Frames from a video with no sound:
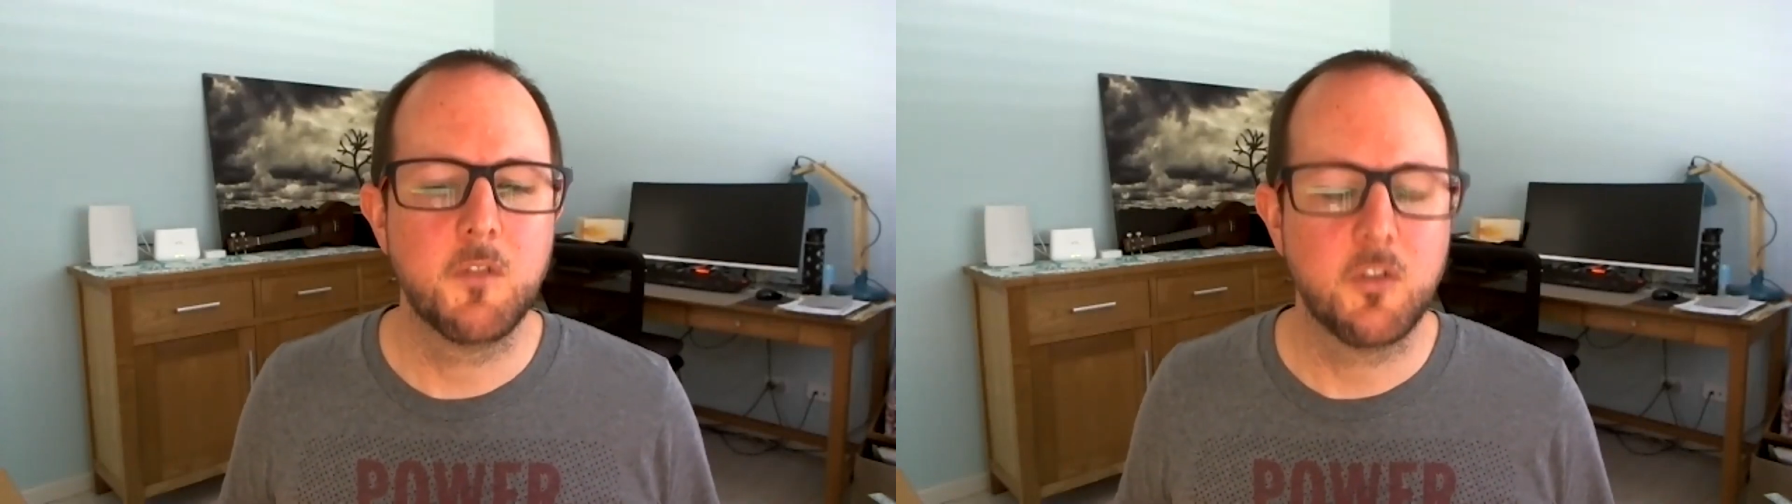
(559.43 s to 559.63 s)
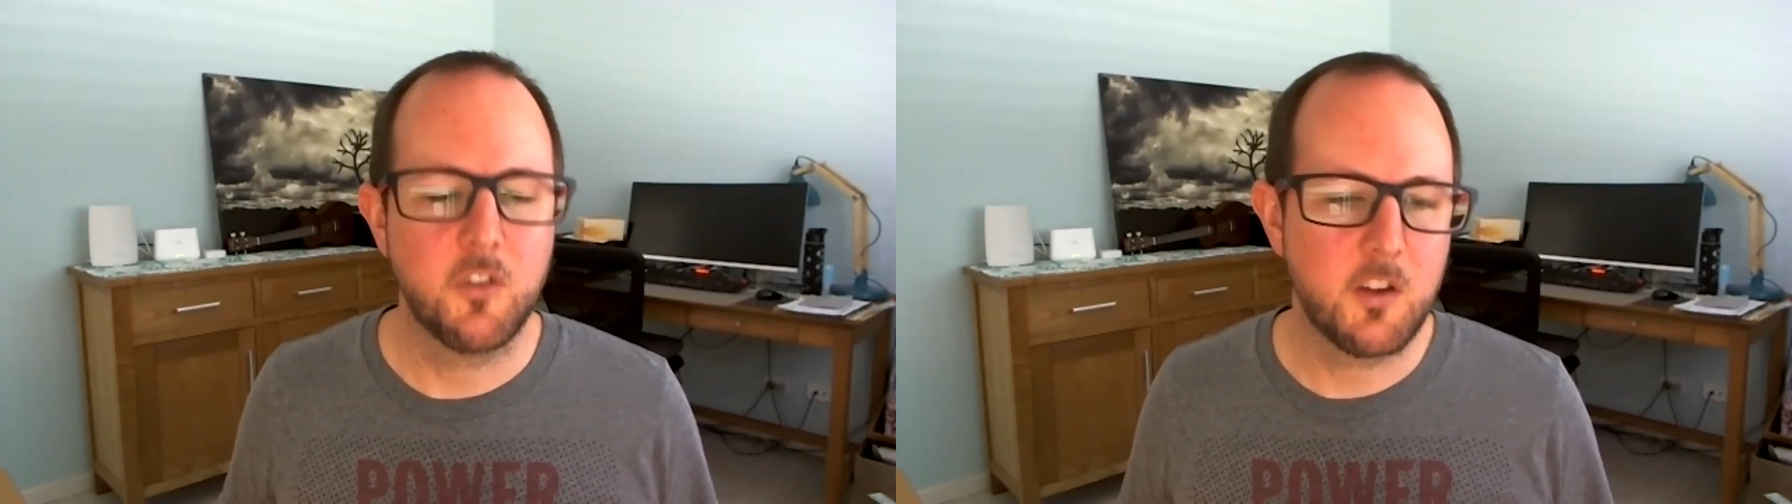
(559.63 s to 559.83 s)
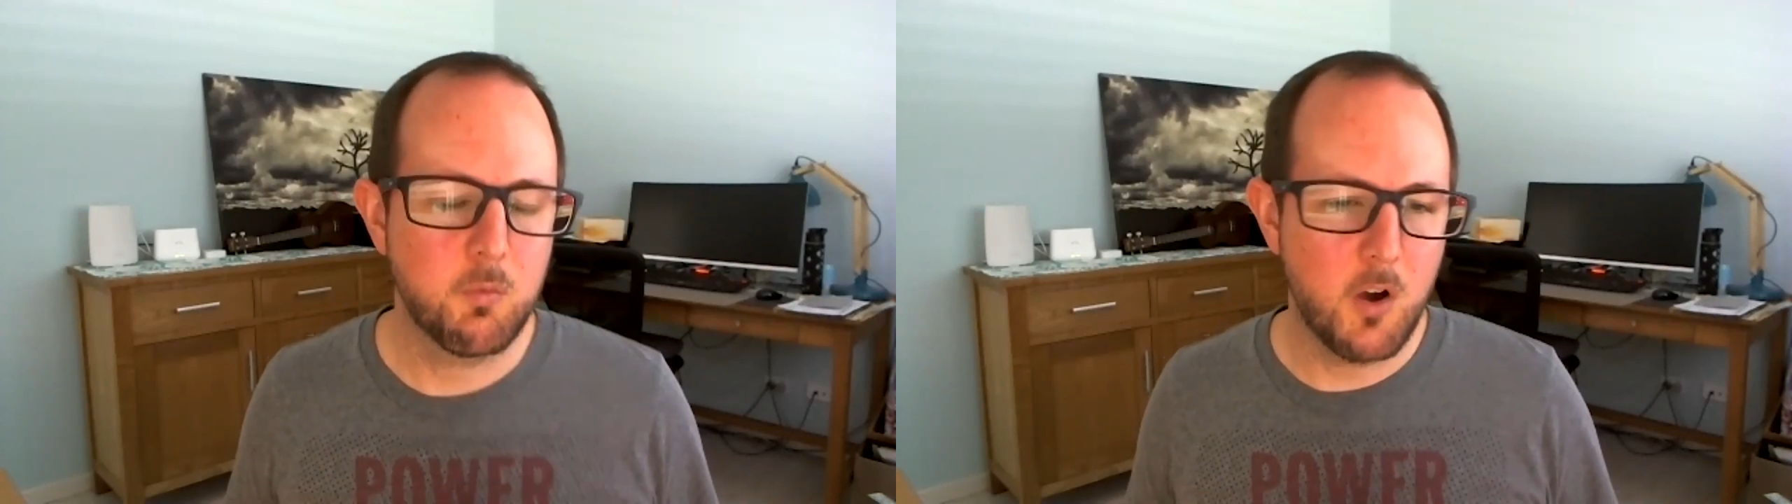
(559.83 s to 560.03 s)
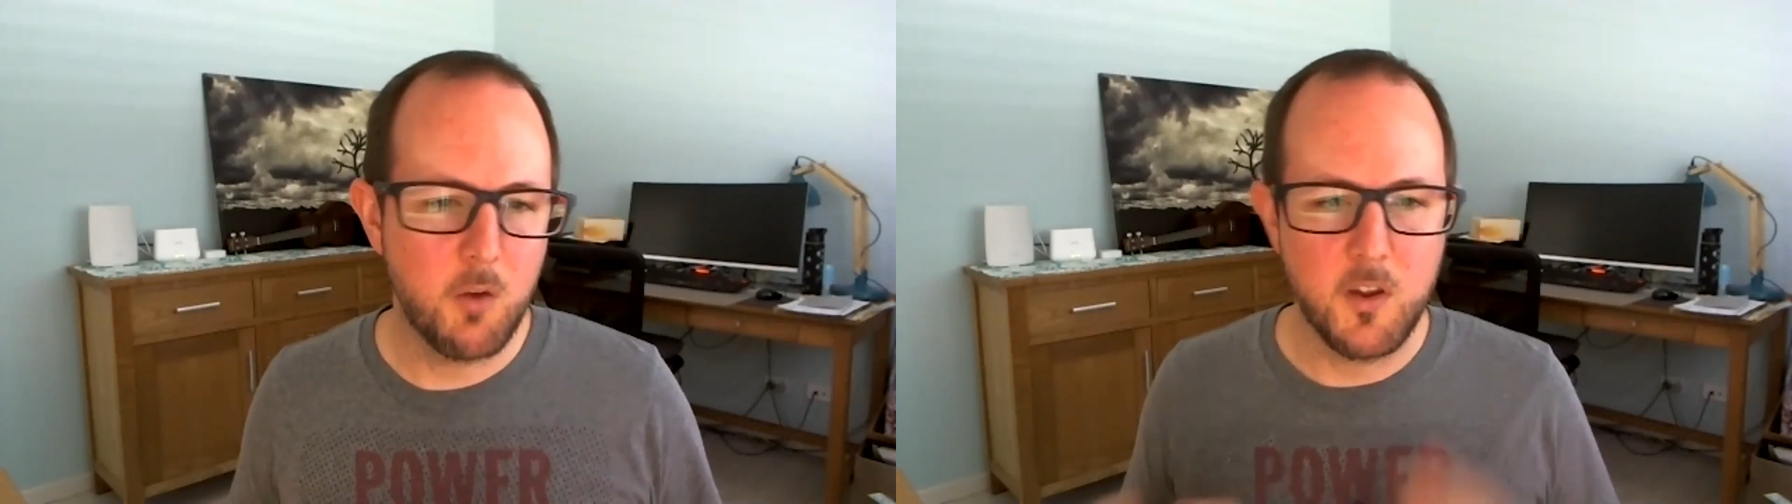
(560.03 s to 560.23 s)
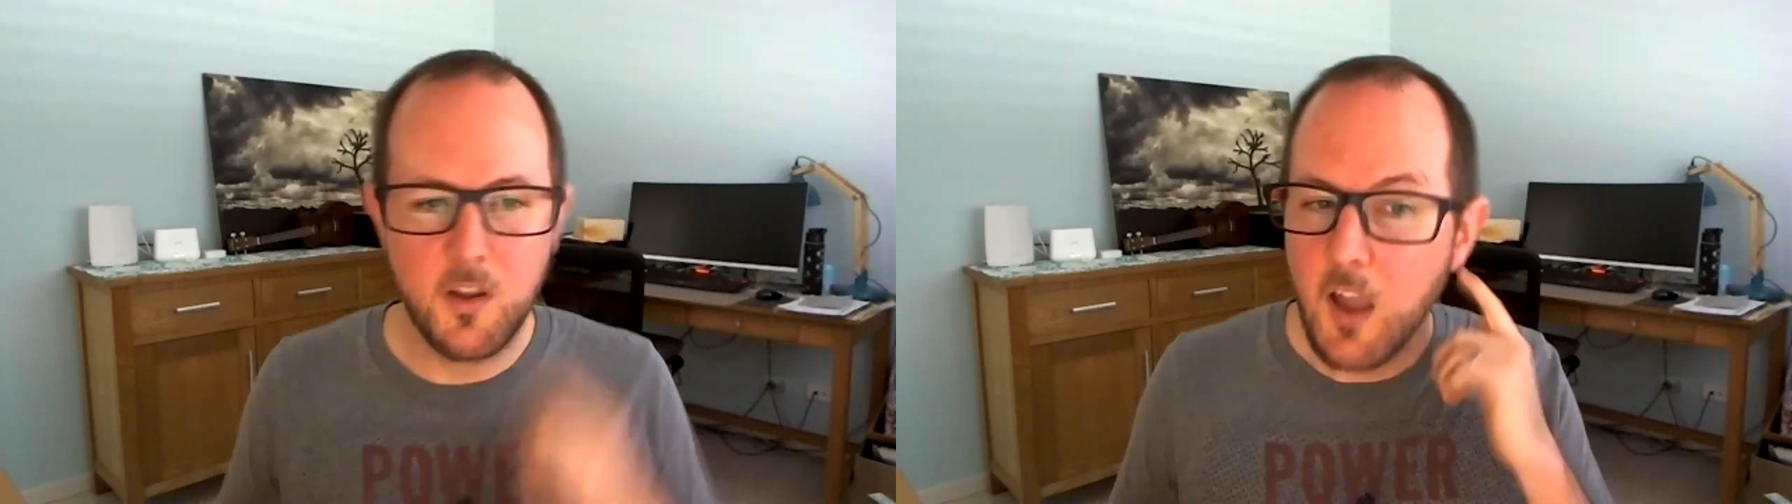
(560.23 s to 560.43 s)
So that's why
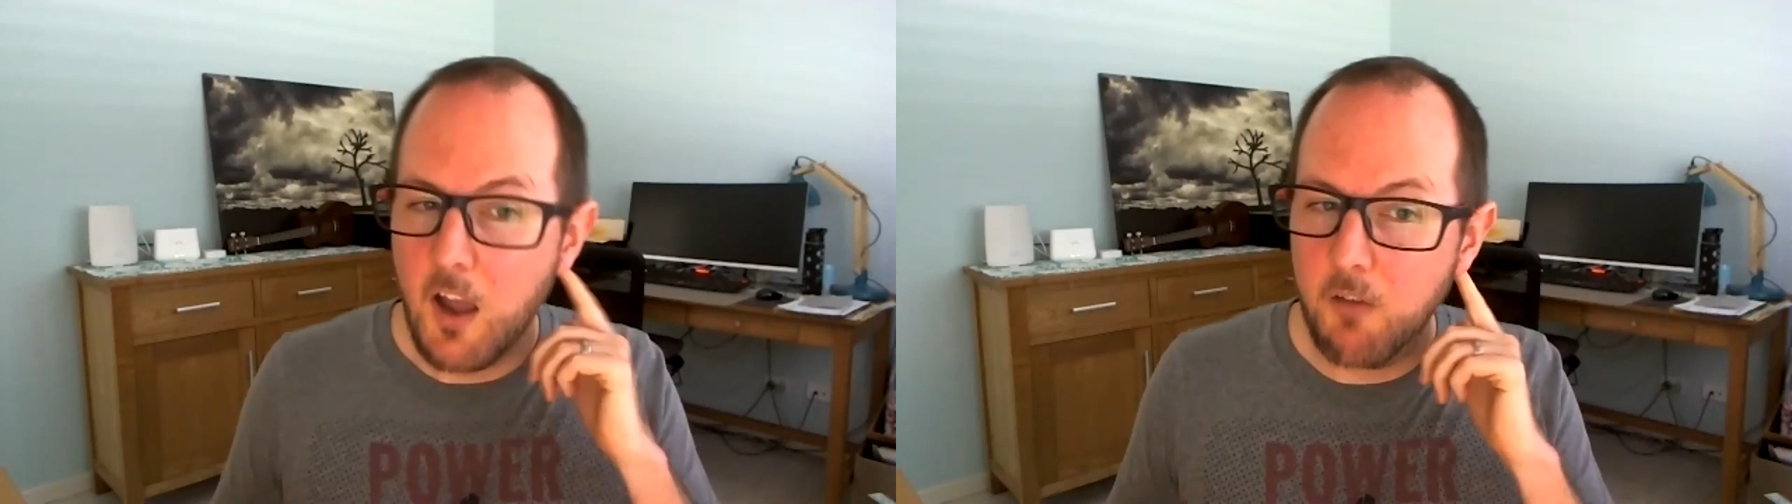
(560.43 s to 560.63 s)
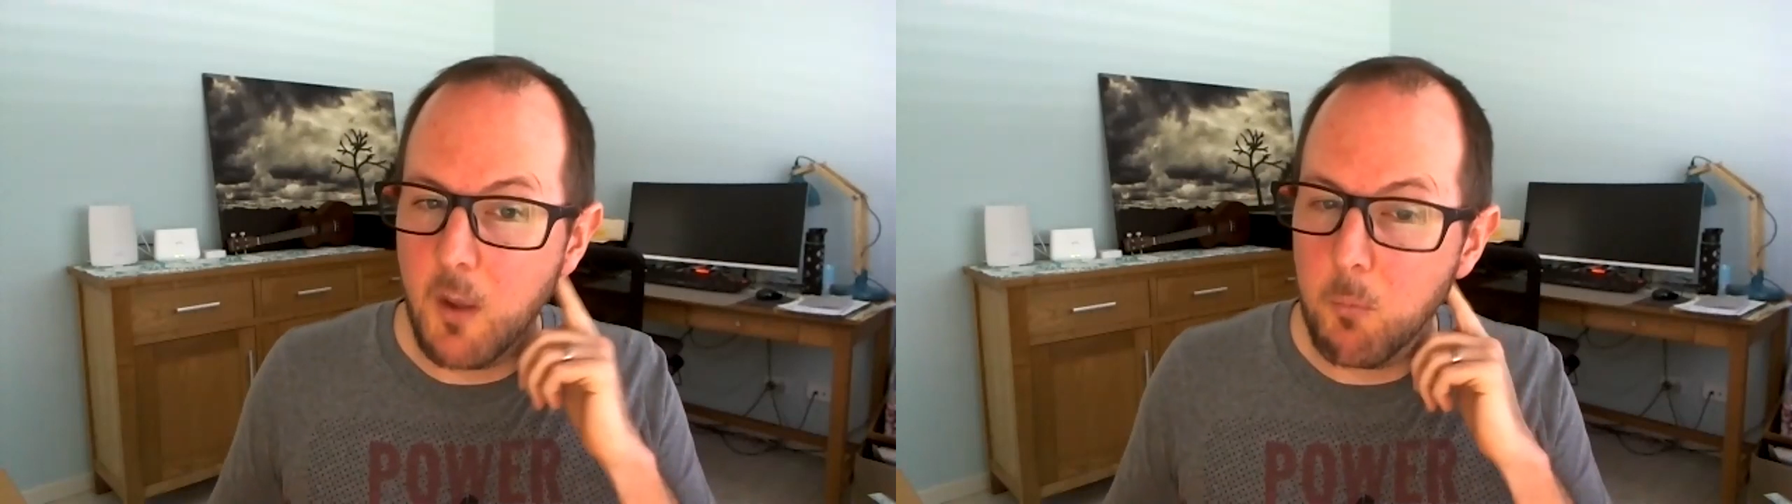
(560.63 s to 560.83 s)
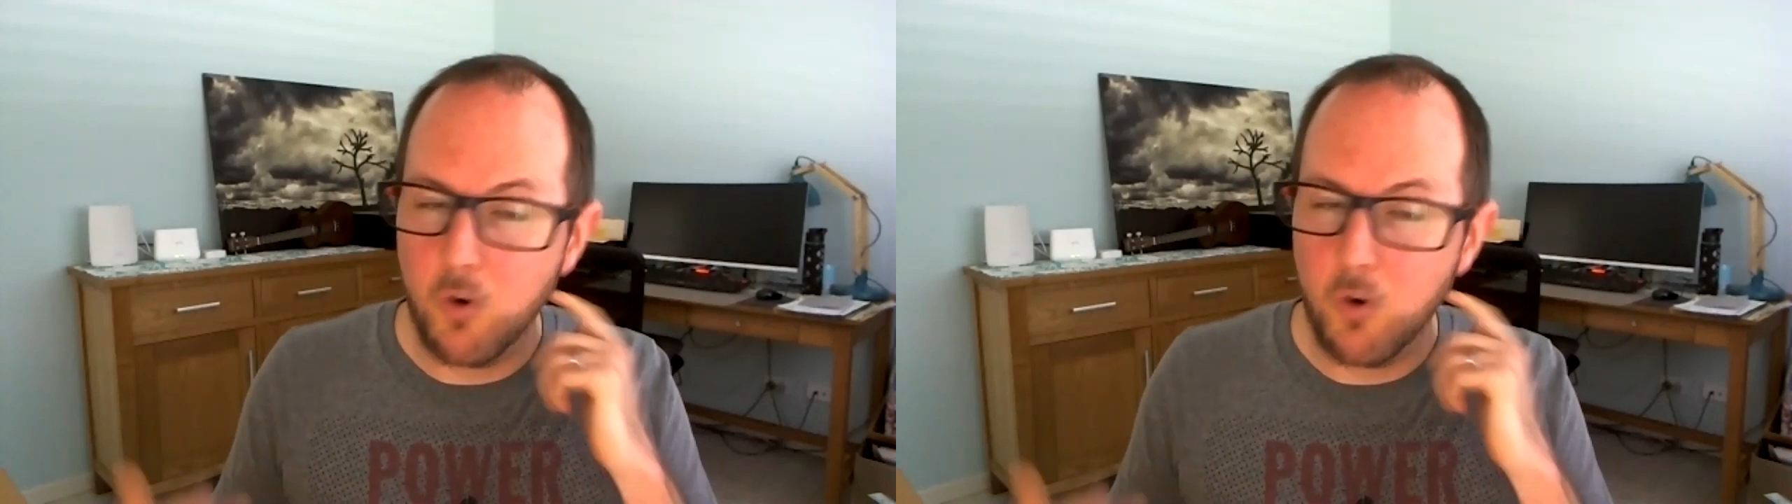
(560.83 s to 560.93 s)
we have that